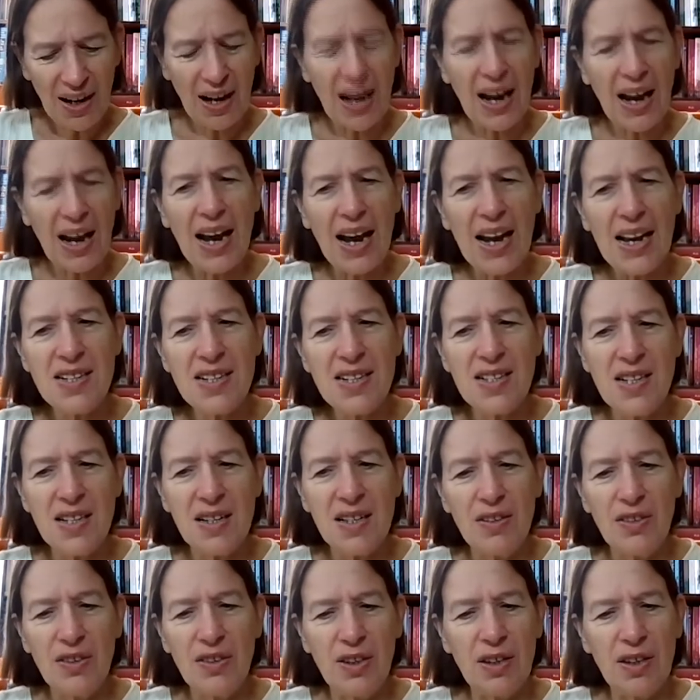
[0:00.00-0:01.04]
Has
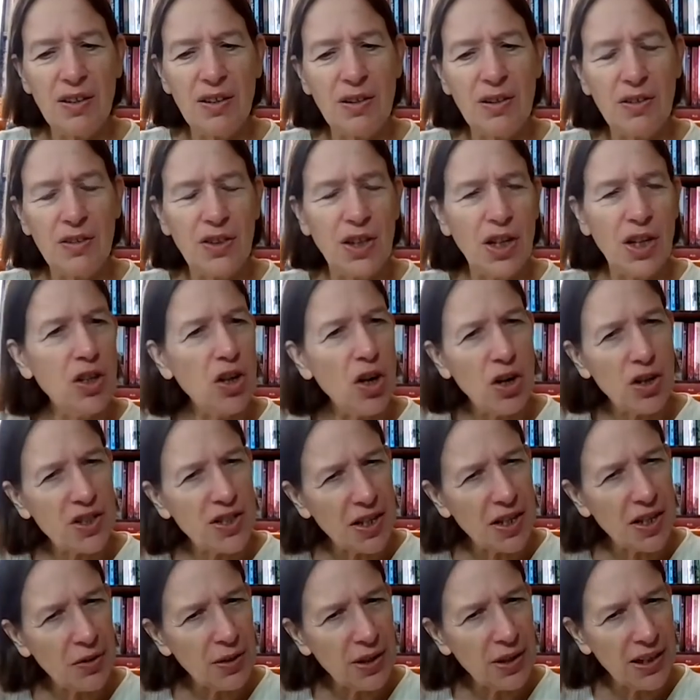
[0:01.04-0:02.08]
the
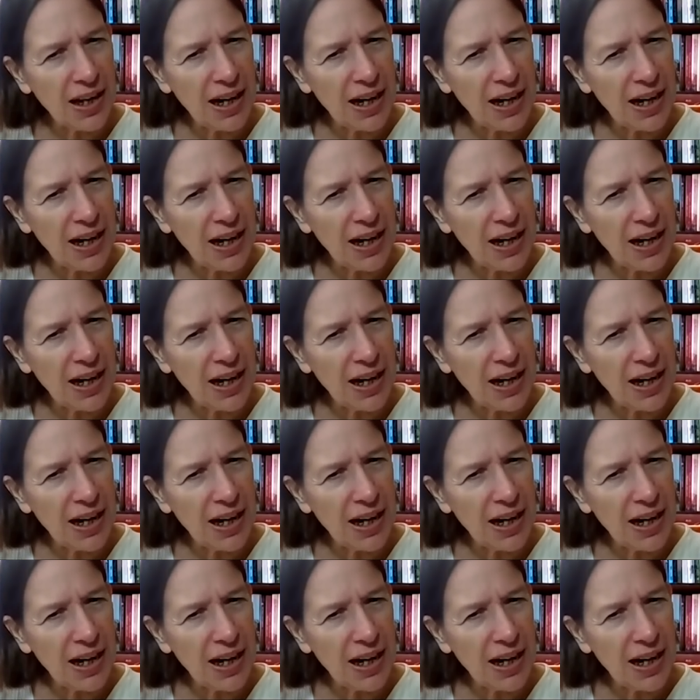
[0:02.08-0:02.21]
lockdown